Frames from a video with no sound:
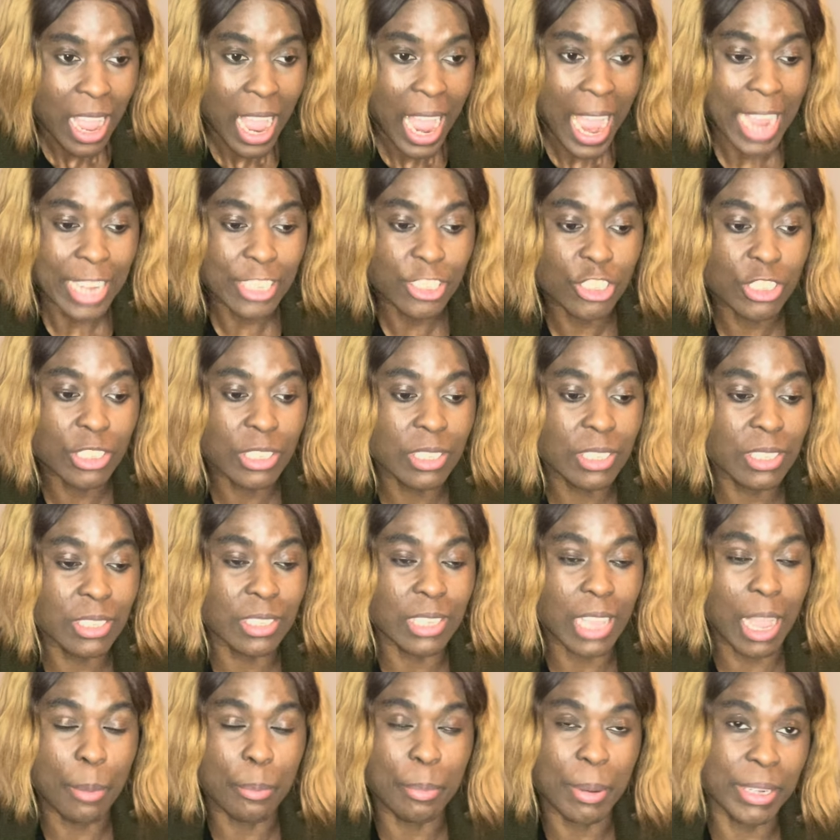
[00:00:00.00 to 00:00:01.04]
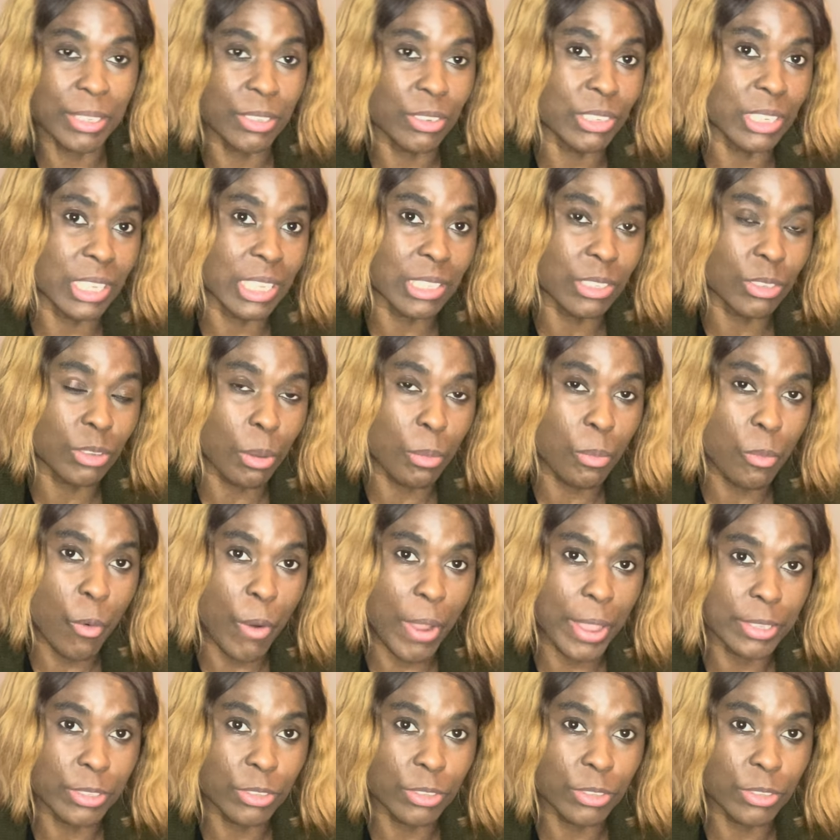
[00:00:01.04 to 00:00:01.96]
I just abandoned it somewhere.